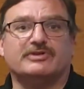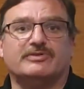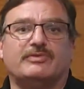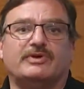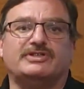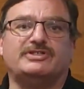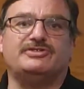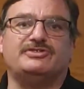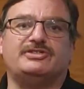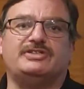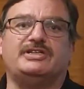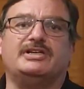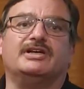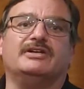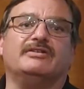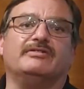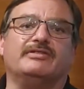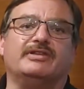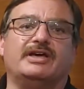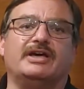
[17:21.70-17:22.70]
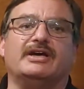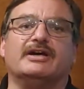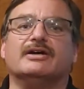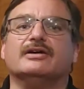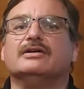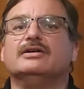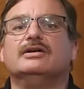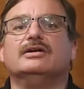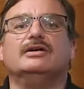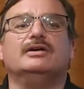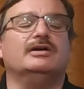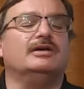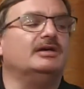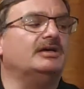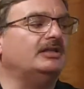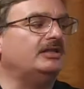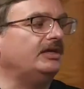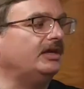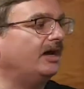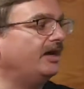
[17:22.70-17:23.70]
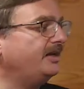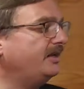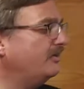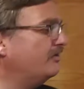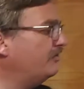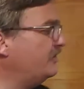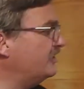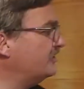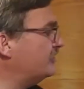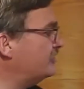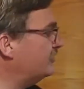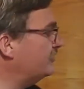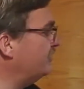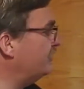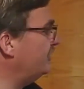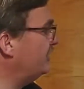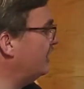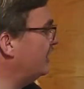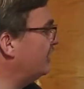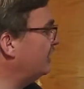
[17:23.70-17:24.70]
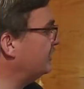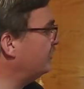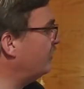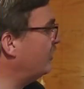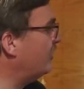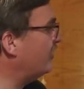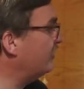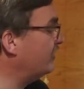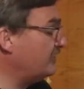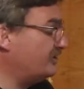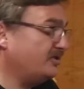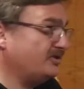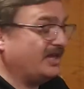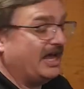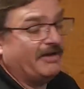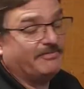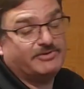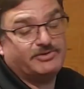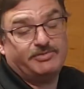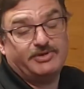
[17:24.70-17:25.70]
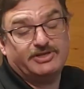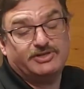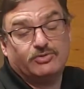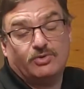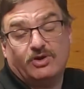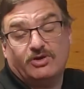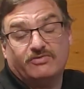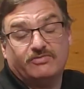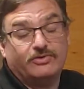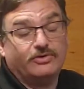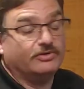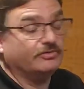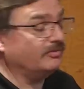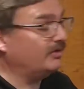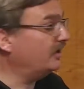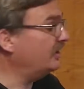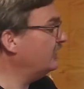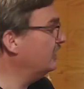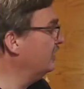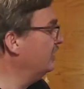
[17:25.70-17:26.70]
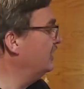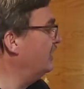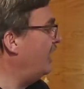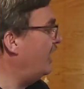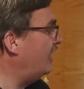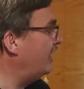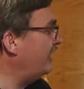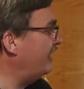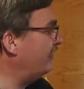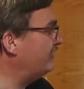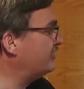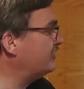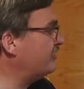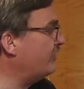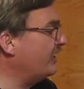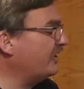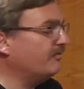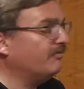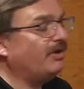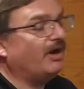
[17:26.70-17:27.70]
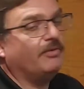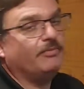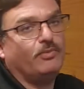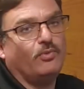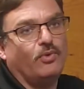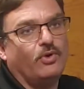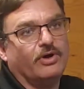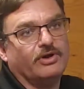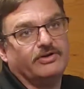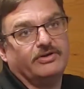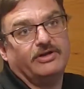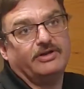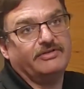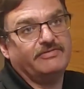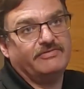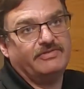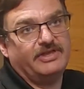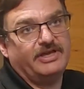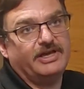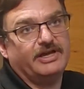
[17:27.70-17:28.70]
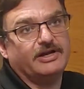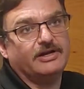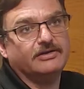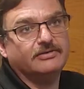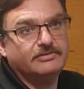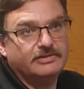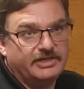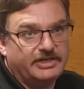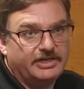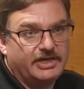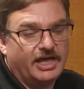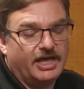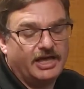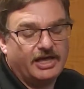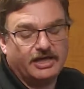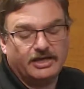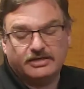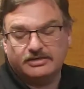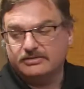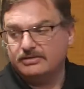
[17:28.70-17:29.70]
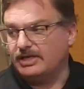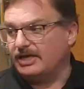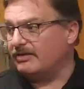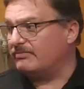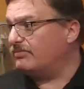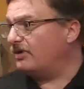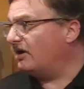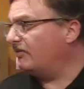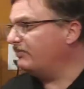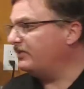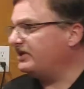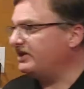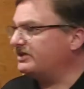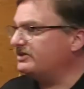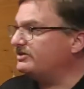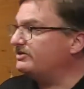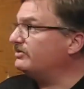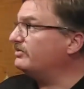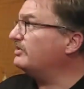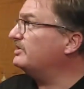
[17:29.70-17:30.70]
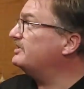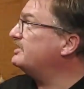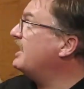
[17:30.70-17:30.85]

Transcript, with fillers: to what you see under there. The idea is it'll be 12, it just happens to be a 12 volt one. I'll have it so I can pump water out of there and pump it into the